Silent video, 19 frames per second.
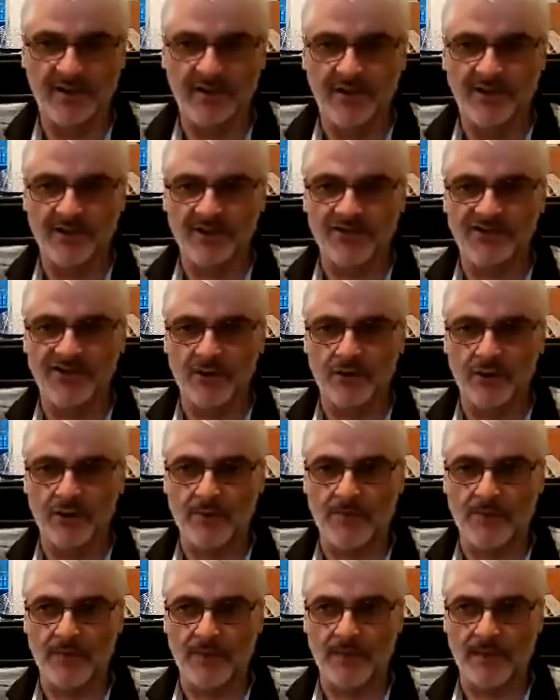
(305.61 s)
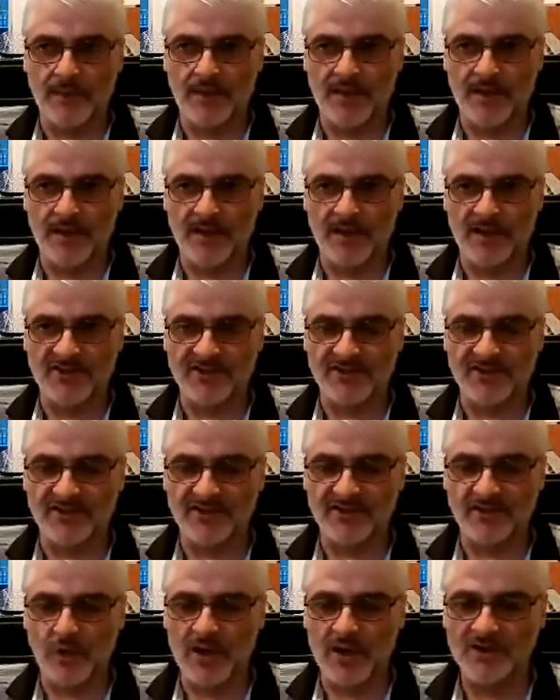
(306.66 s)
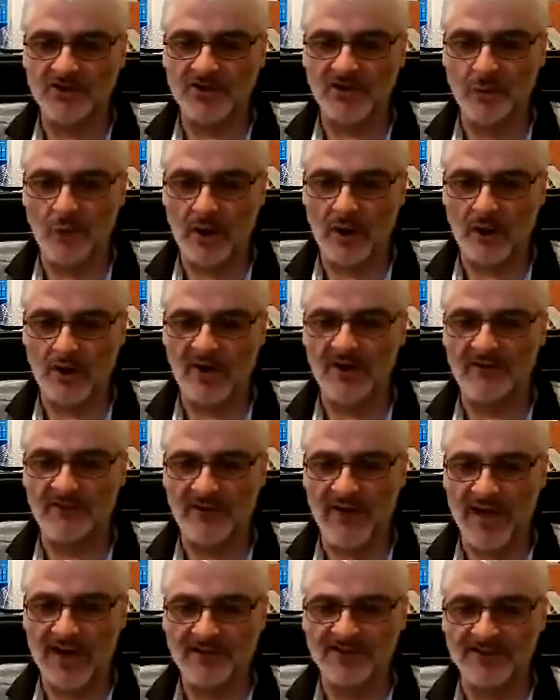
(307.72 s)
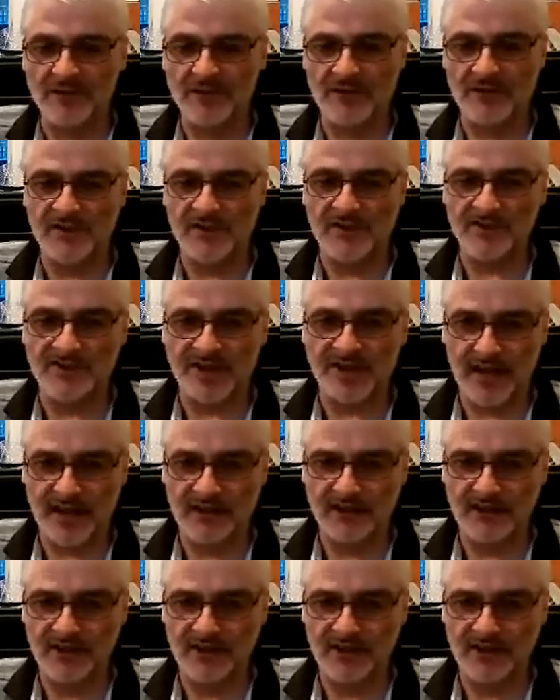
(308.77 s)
So It's a situation where in advance you think there's an edge.